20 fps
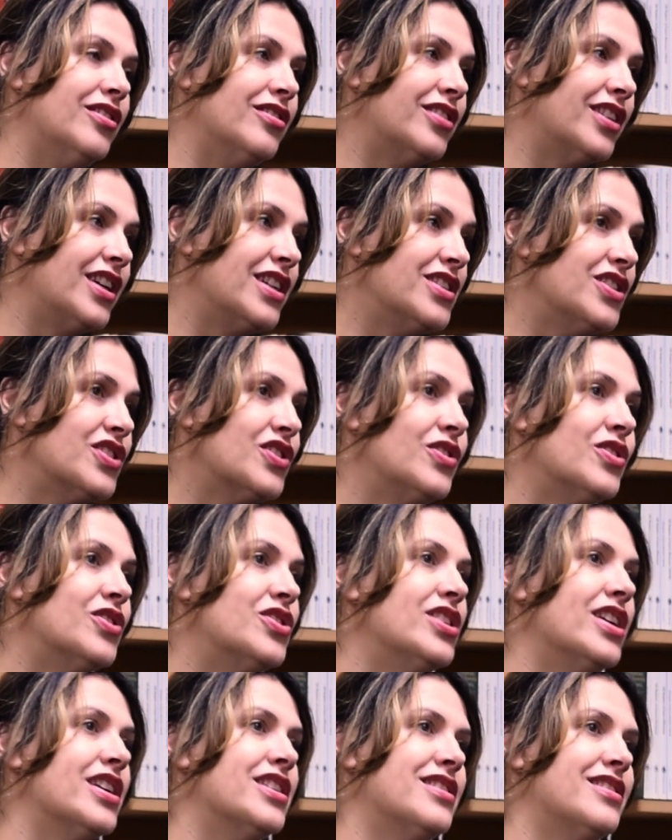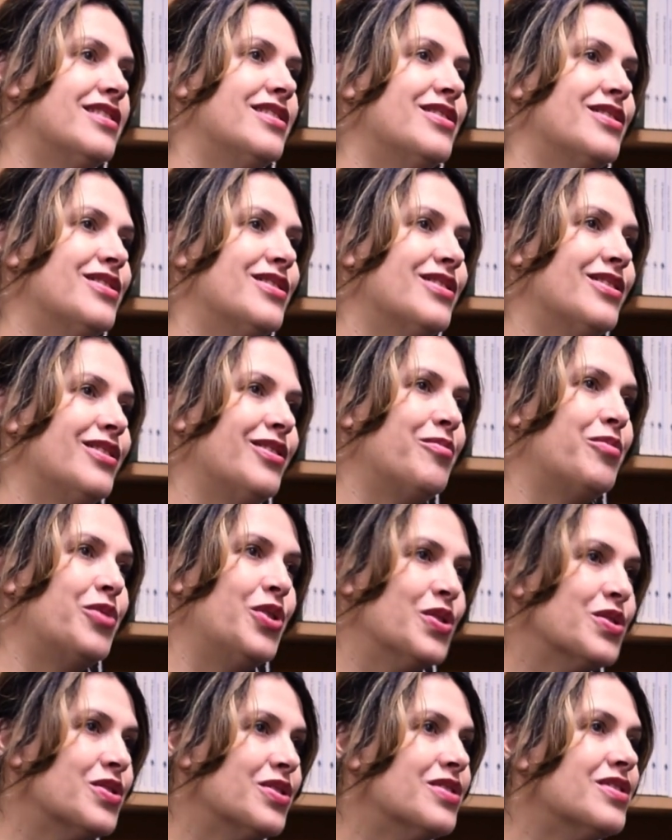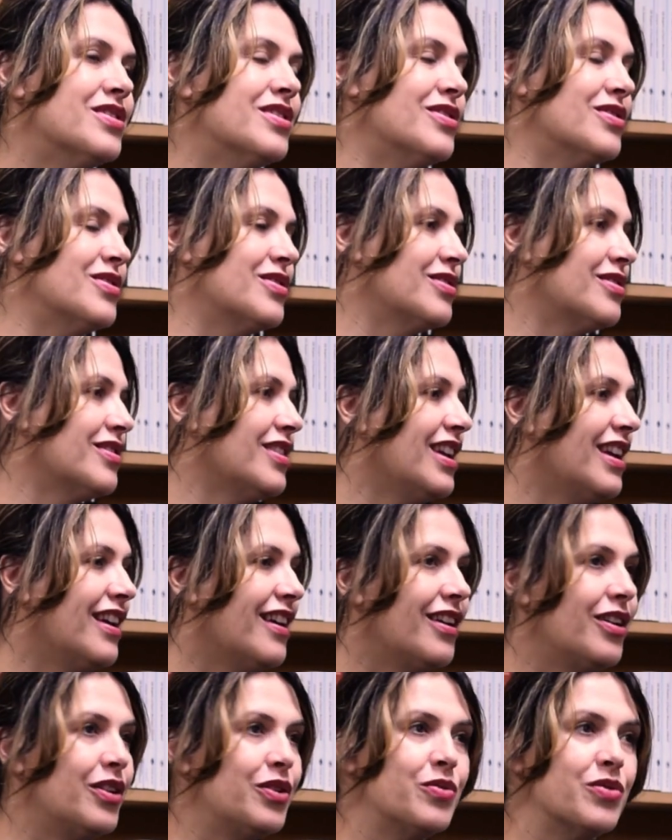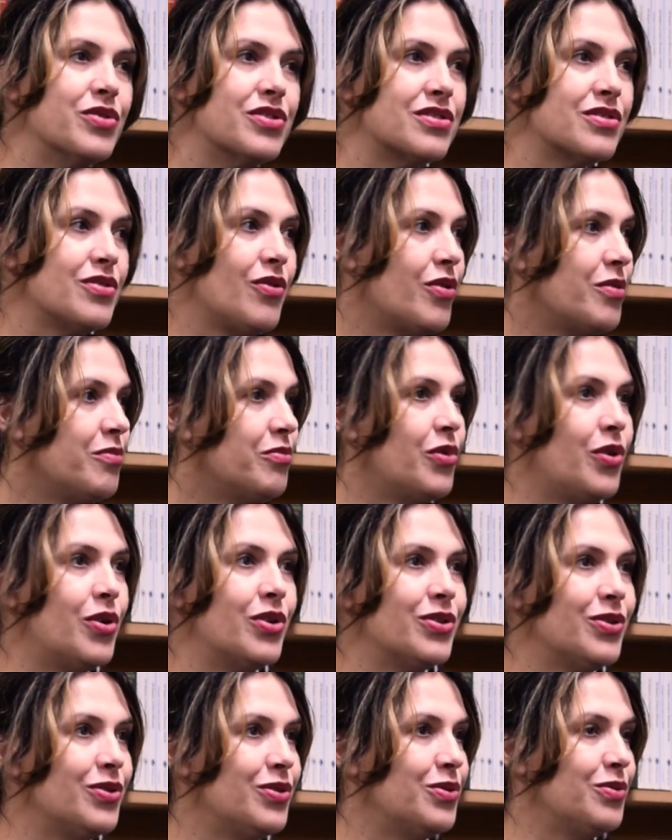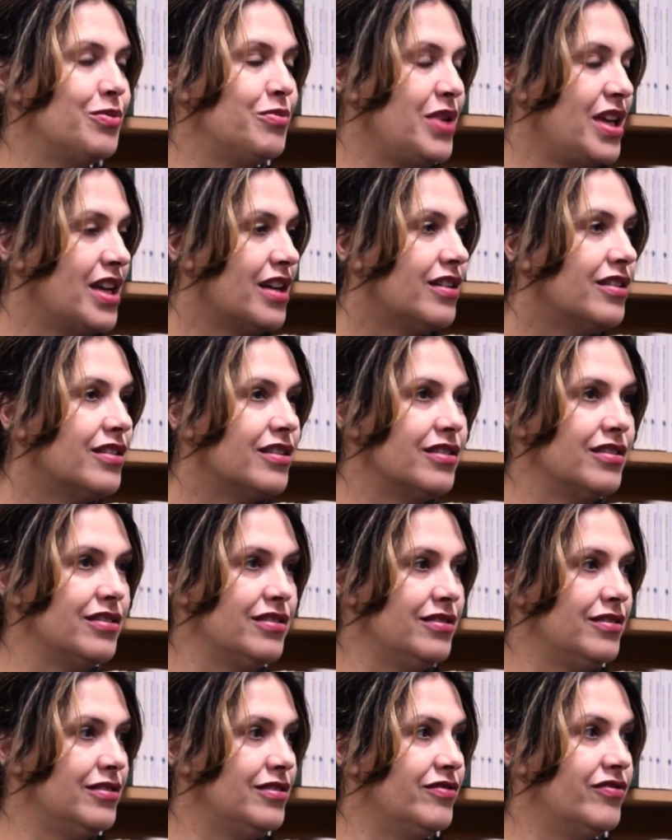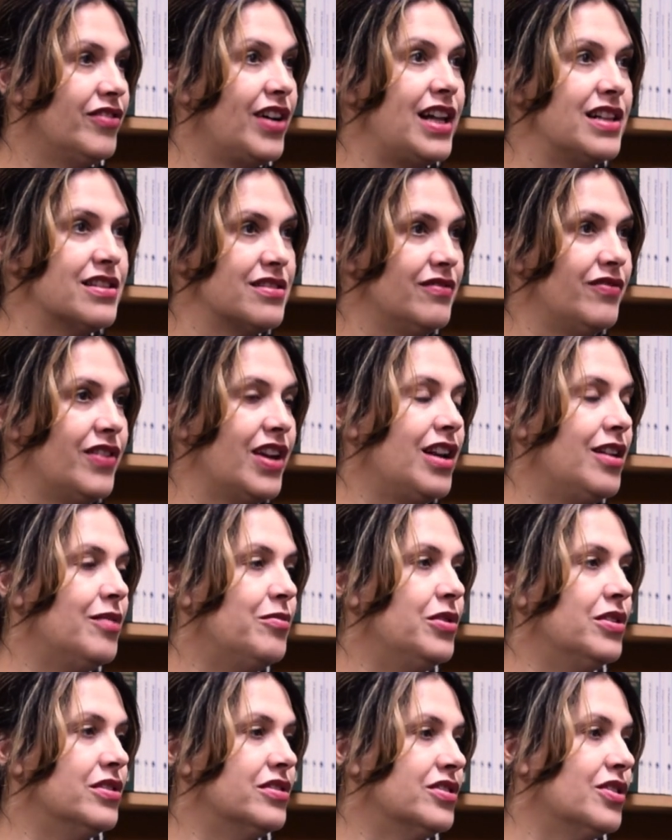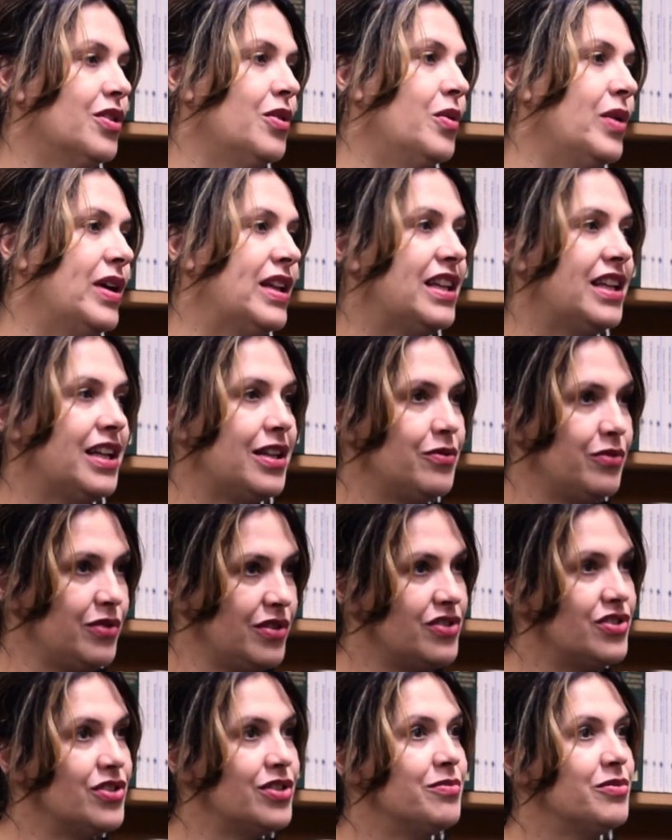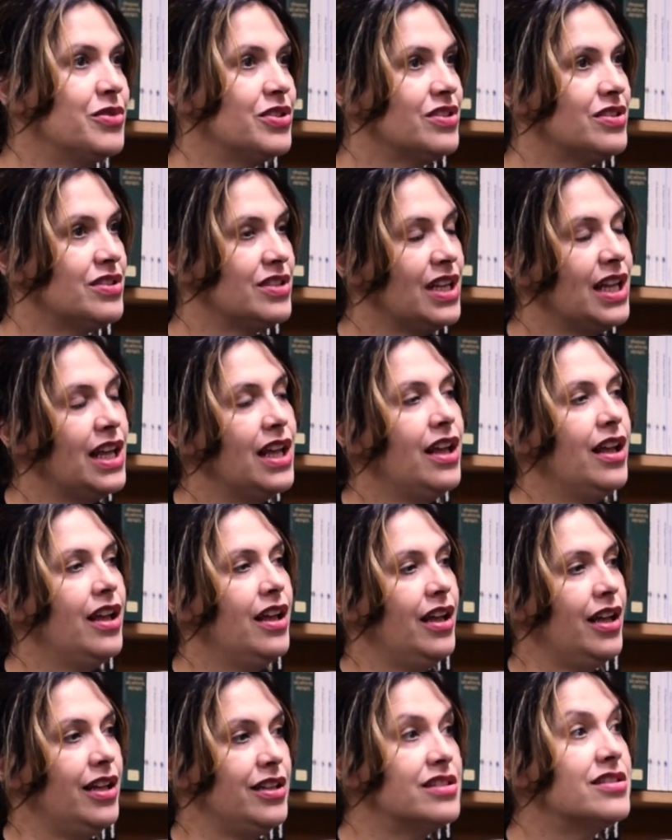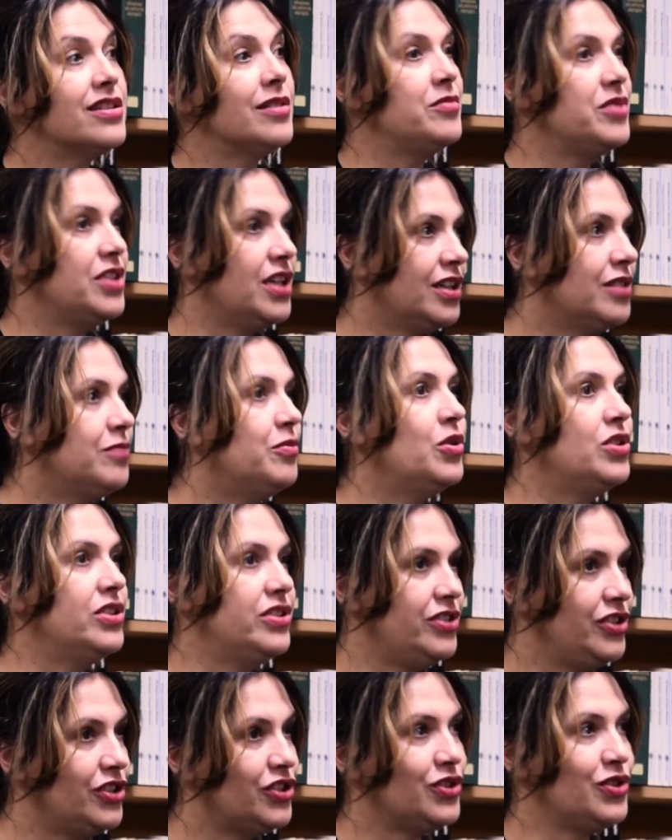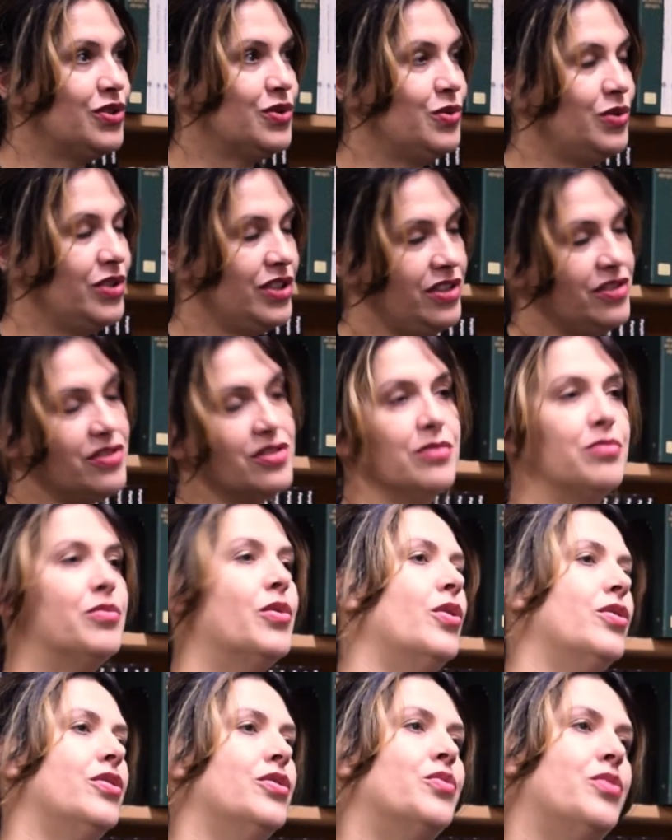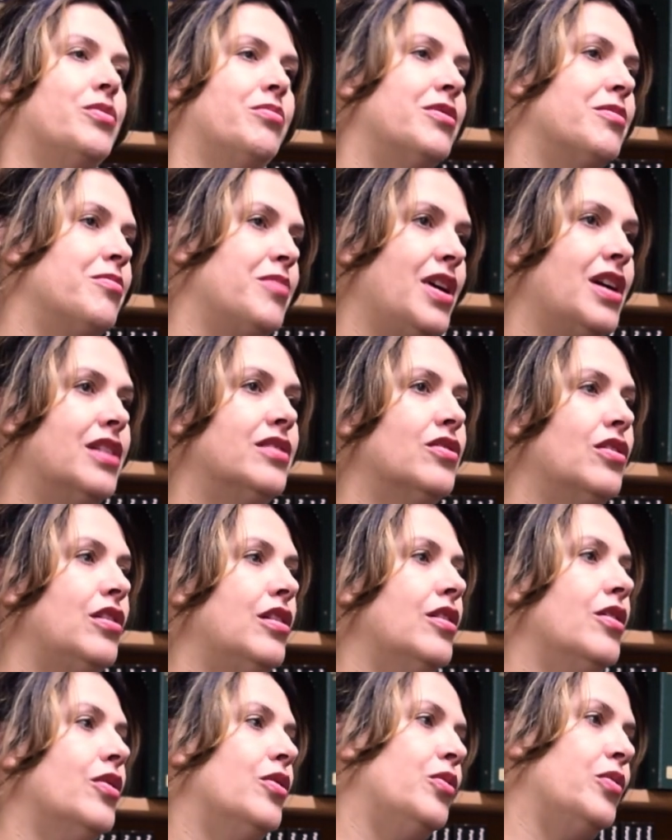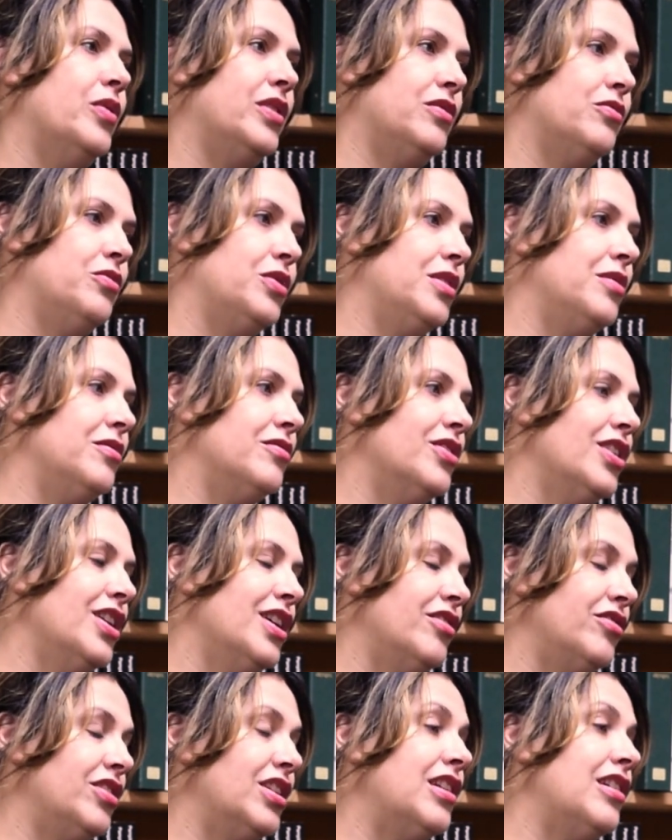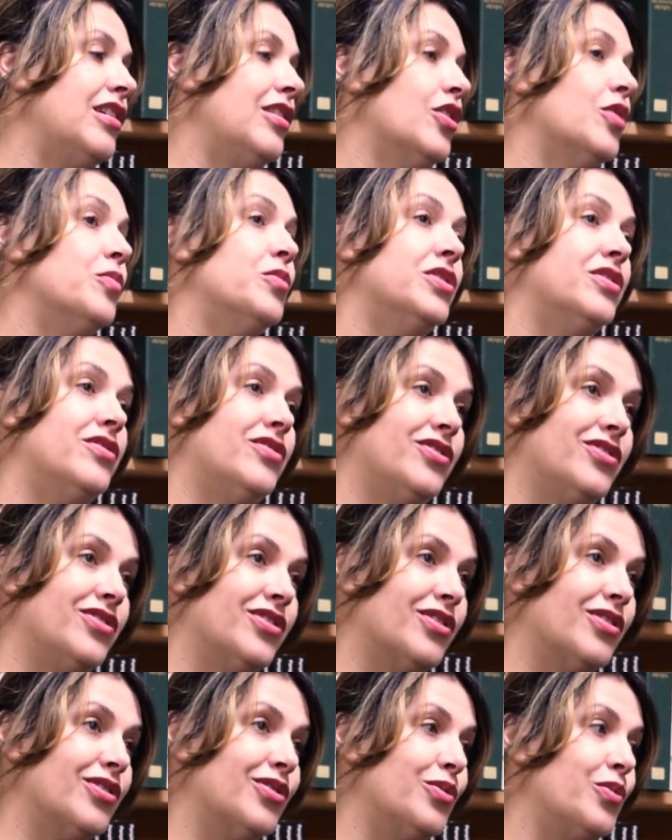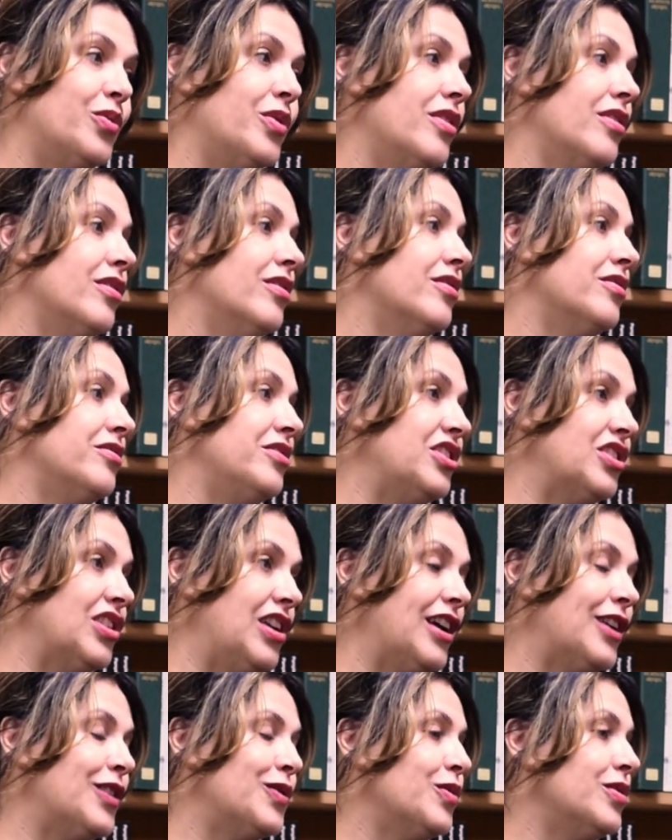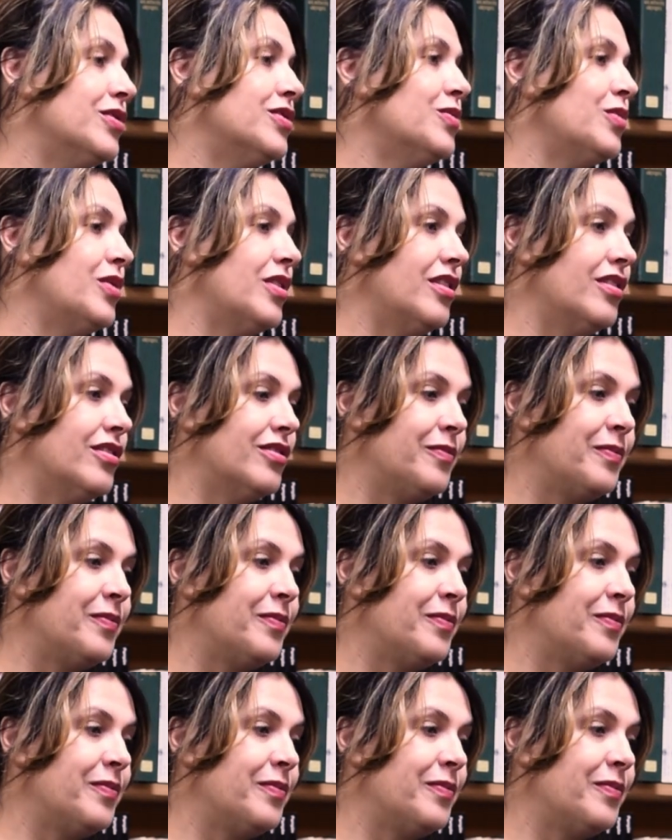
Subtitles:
transitional justice processes. It was so important to make files available. So, and then with Germans and some young politicians who really supported, we prepared a law, and we really lobbied with intellectuals, with